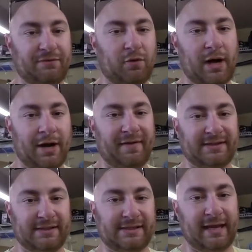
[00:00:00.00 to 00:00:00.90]
of wire
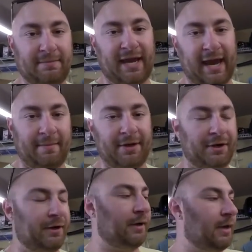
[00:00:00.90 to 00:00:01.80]
that's the same
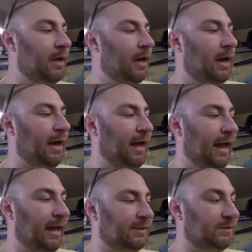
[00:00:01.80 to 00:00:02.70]
diameter
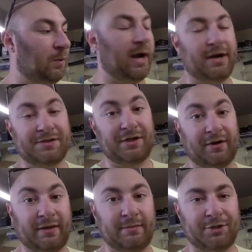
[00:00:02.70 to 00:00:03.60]
as the wires that are in the